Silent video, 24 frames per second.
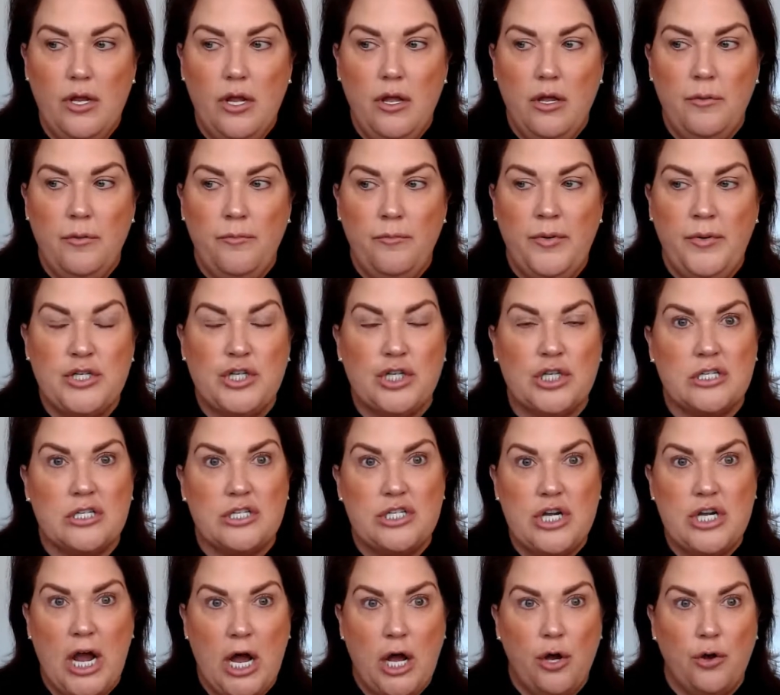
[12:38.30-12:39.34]
but just
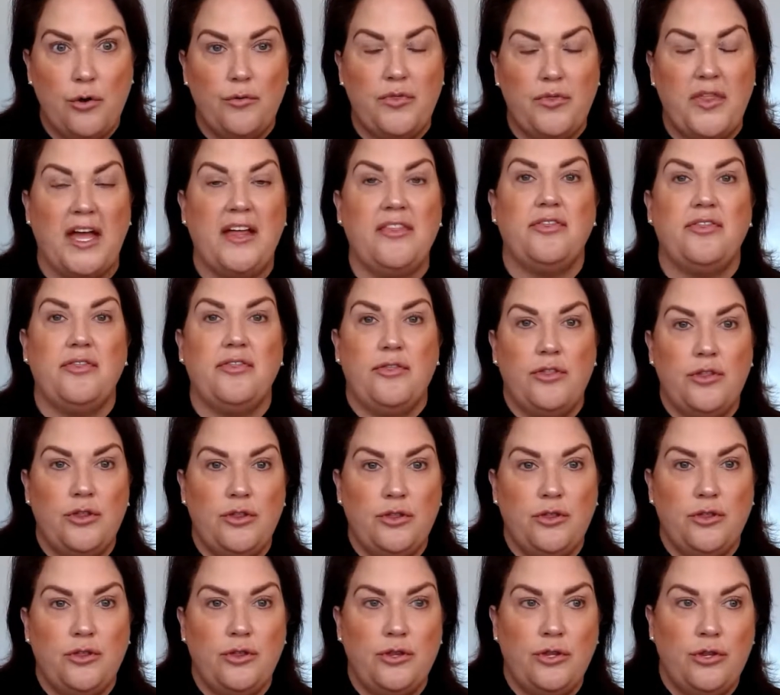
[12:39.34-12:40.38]
know that
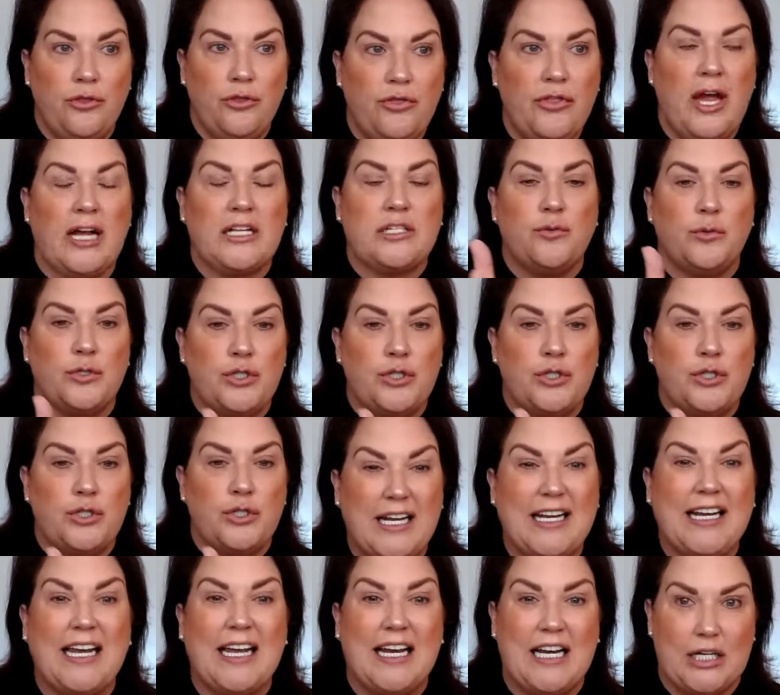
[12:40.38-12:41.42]
that's what you're going to
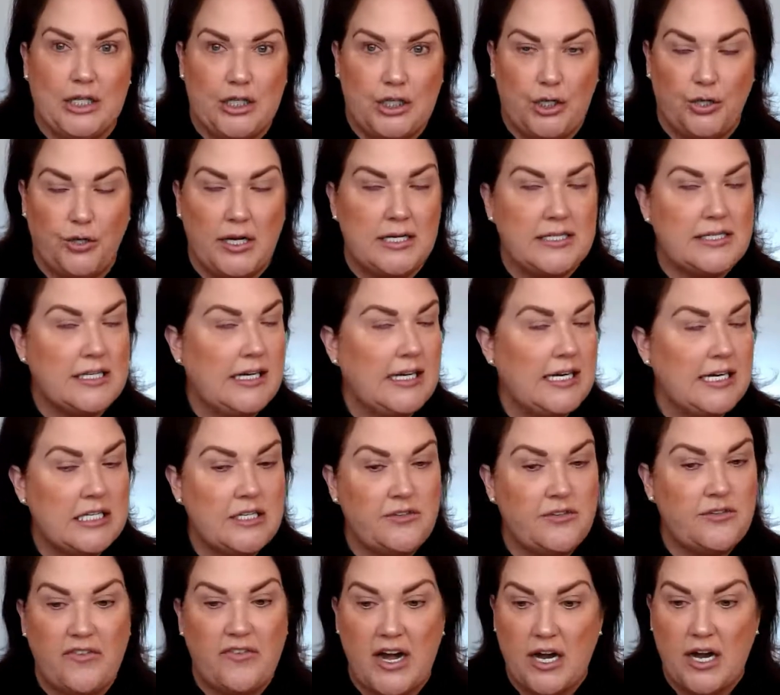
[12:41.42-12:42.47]
get it to because it is
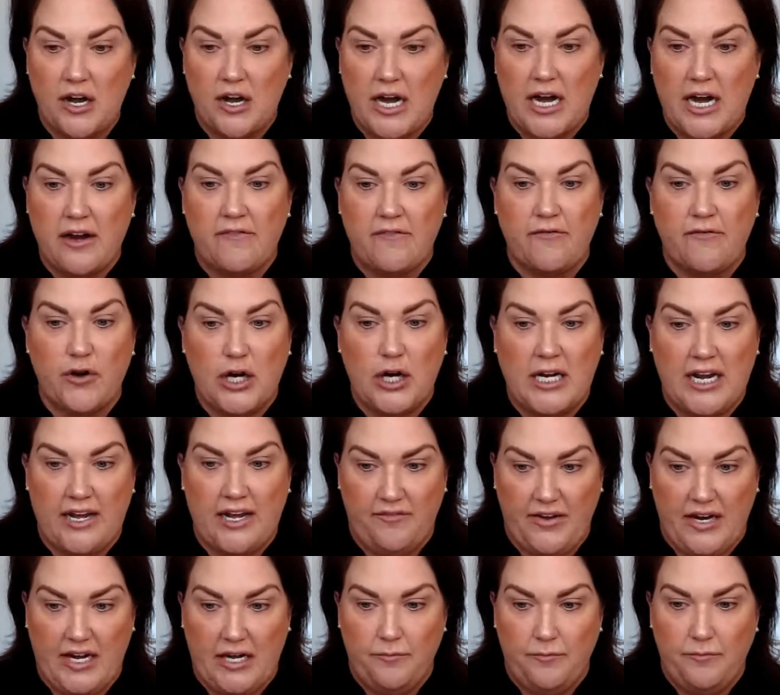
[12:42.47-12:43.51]
very
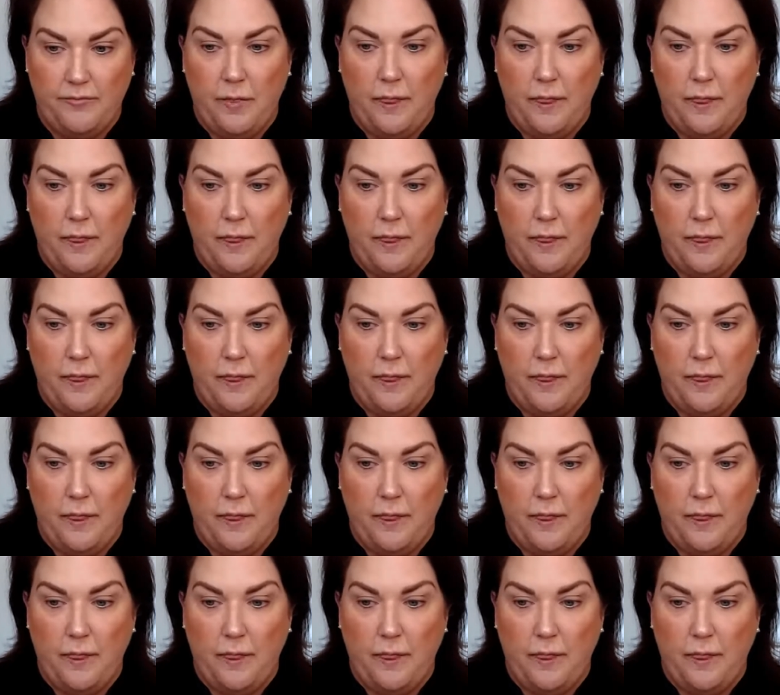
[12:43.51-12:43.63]
forgiving.